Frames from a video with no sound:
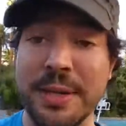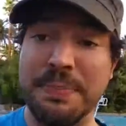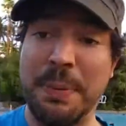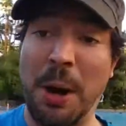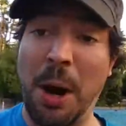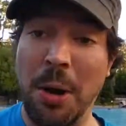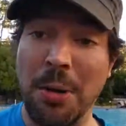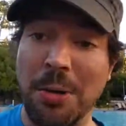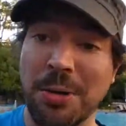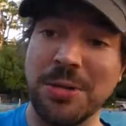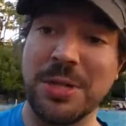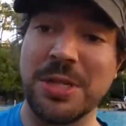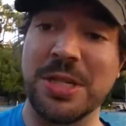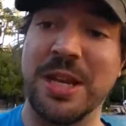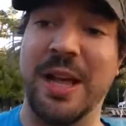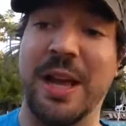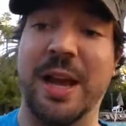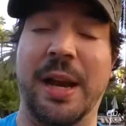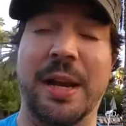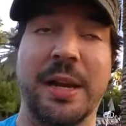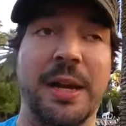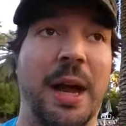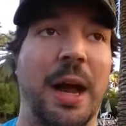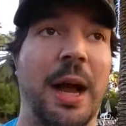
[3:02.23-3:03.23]
post
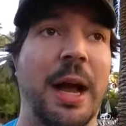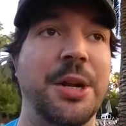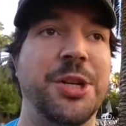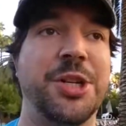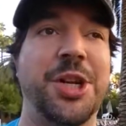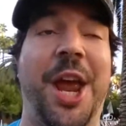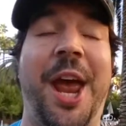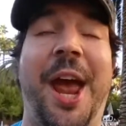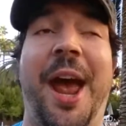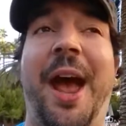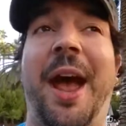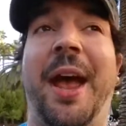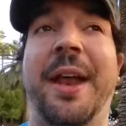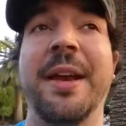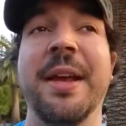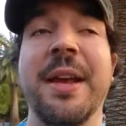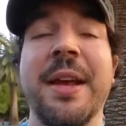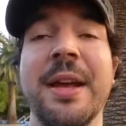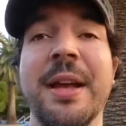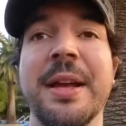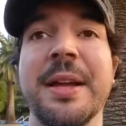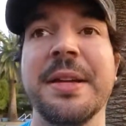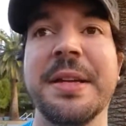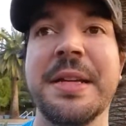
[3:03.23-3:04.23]
that Chad
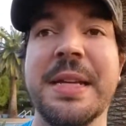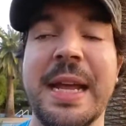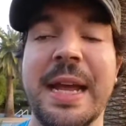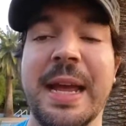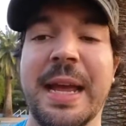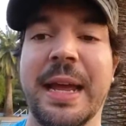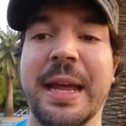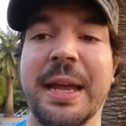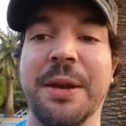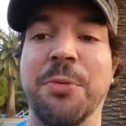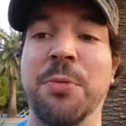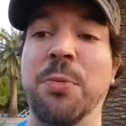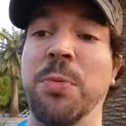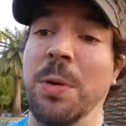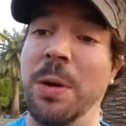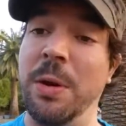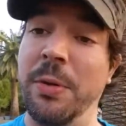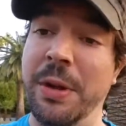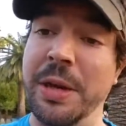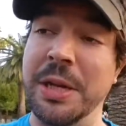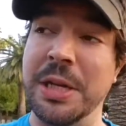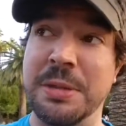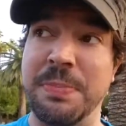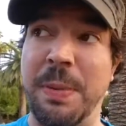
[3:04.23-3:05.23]
did
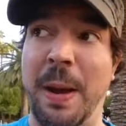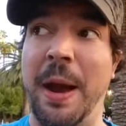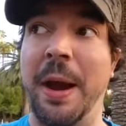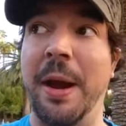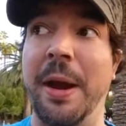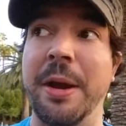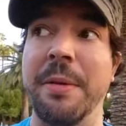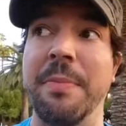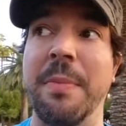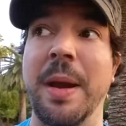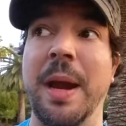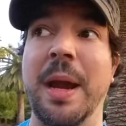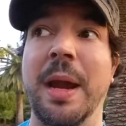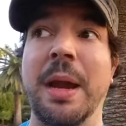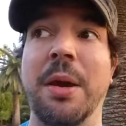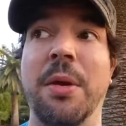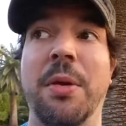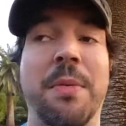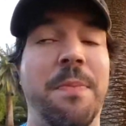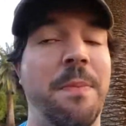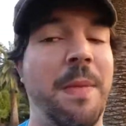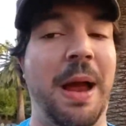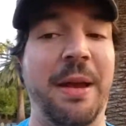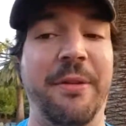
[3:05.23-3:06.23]
really inspired me,
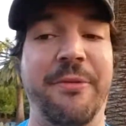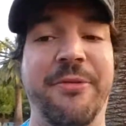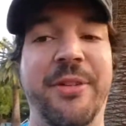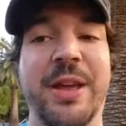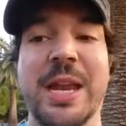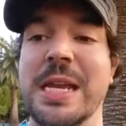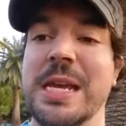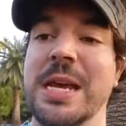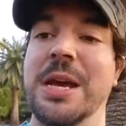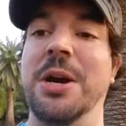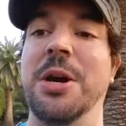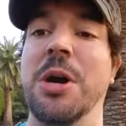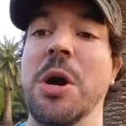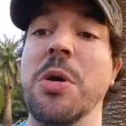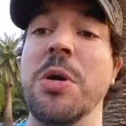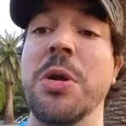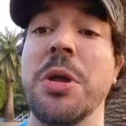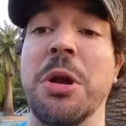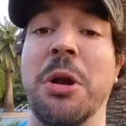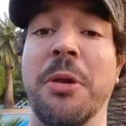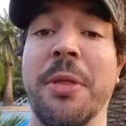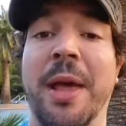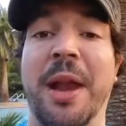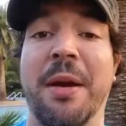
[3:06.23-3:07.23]
or my video,
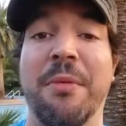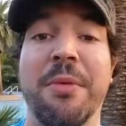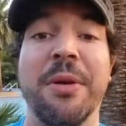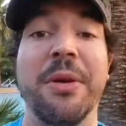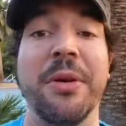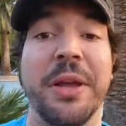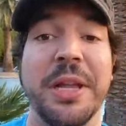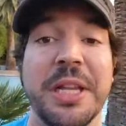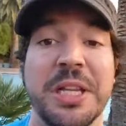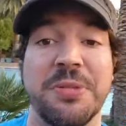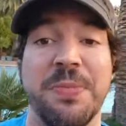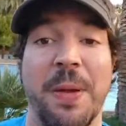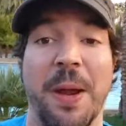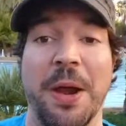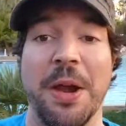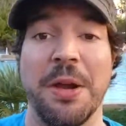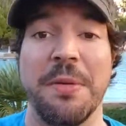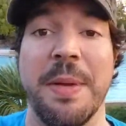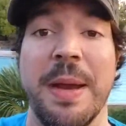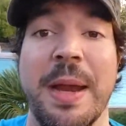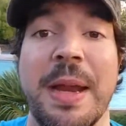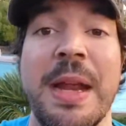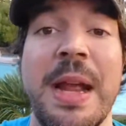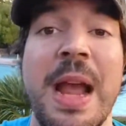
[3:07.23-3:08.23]
you know, that really
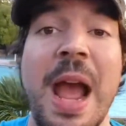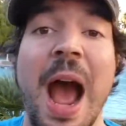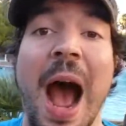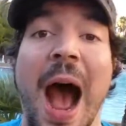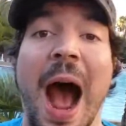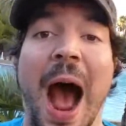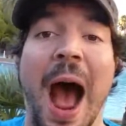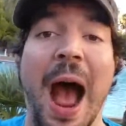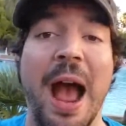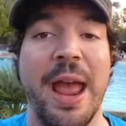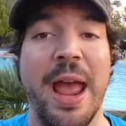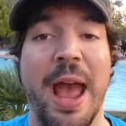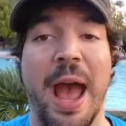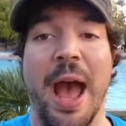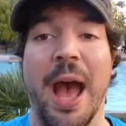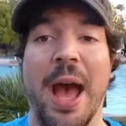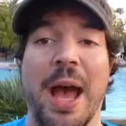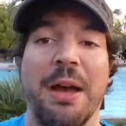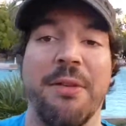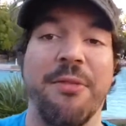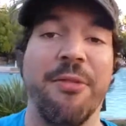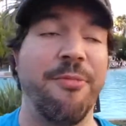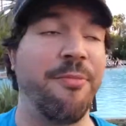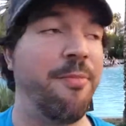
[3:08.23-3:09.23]
inspired me. I
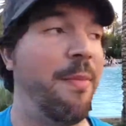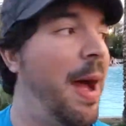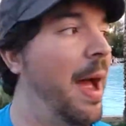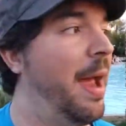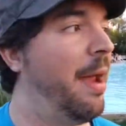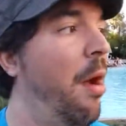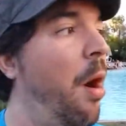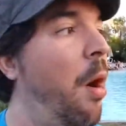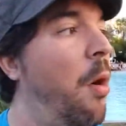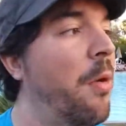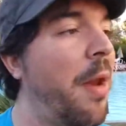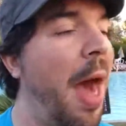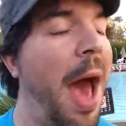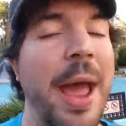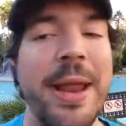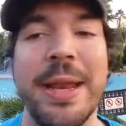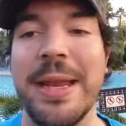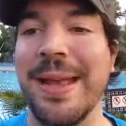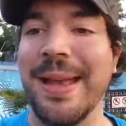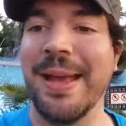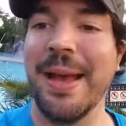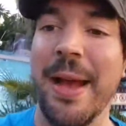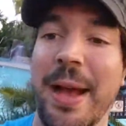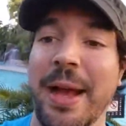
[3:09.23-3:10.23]
have my own
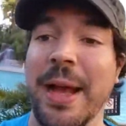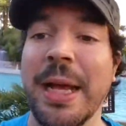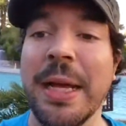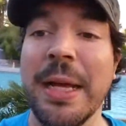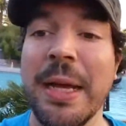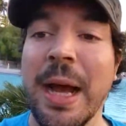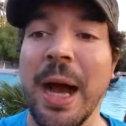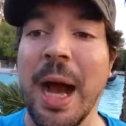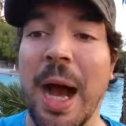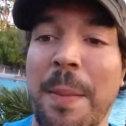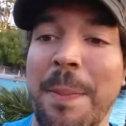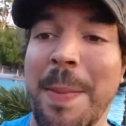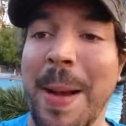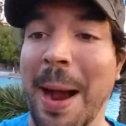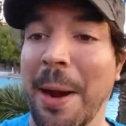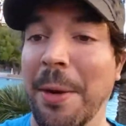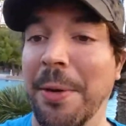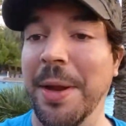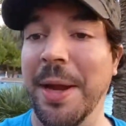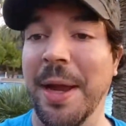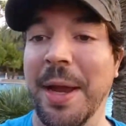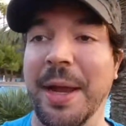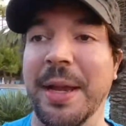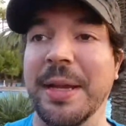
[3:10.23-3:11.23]
idea
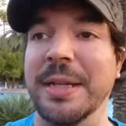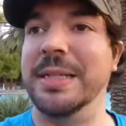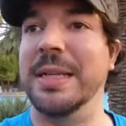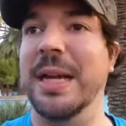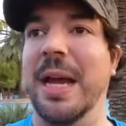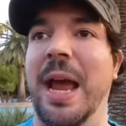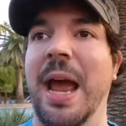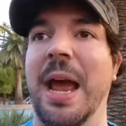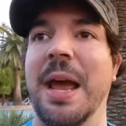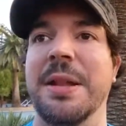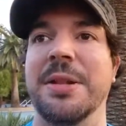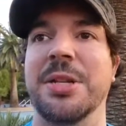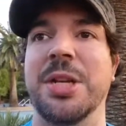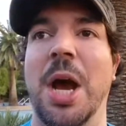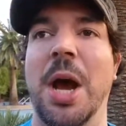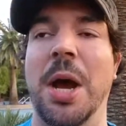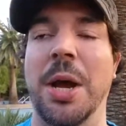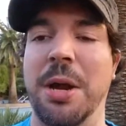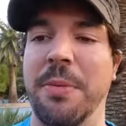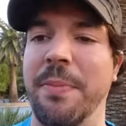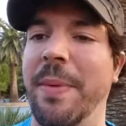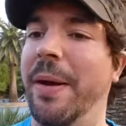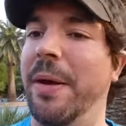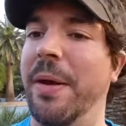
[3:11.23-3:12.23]
about it and
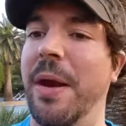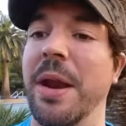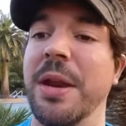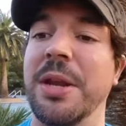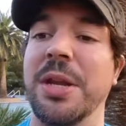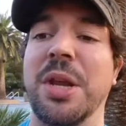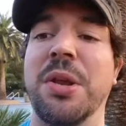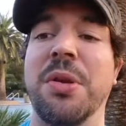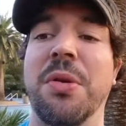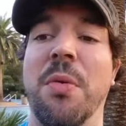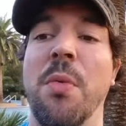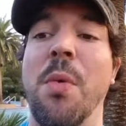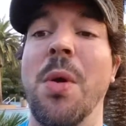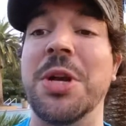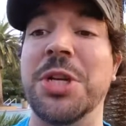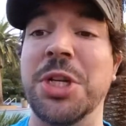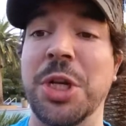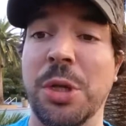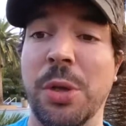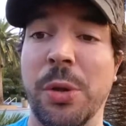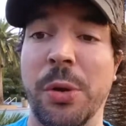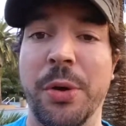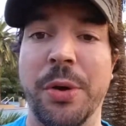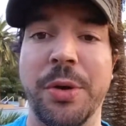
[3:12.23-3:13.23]
talk about it. You know, what
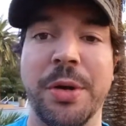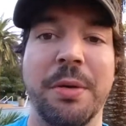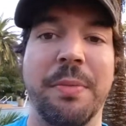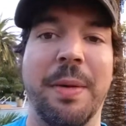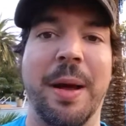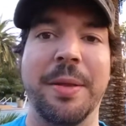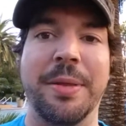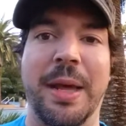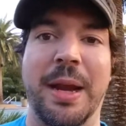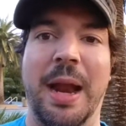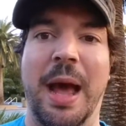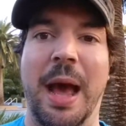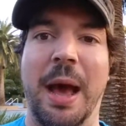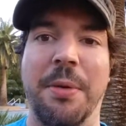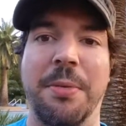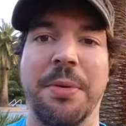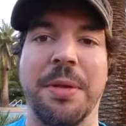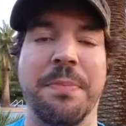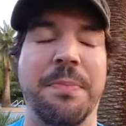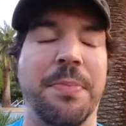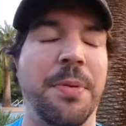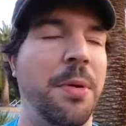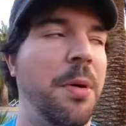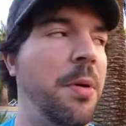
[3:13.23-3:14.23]
you learned about that, how
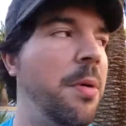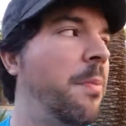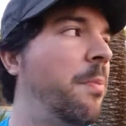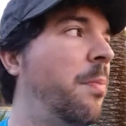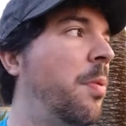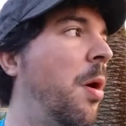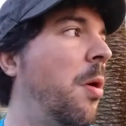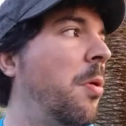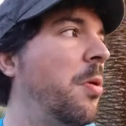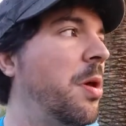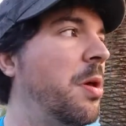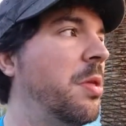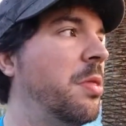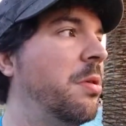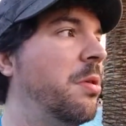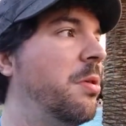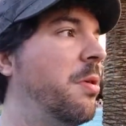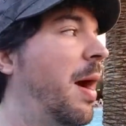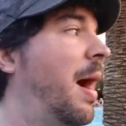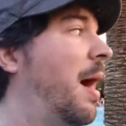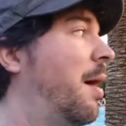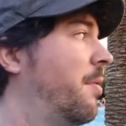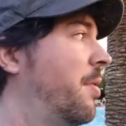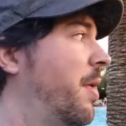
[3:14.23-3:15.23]
it broke you
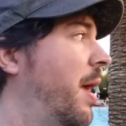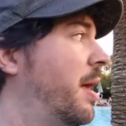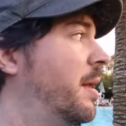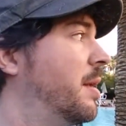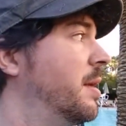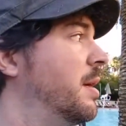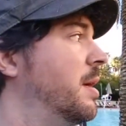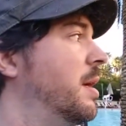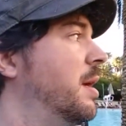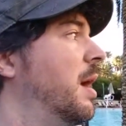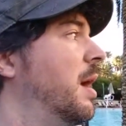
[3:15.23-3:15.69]
through, how that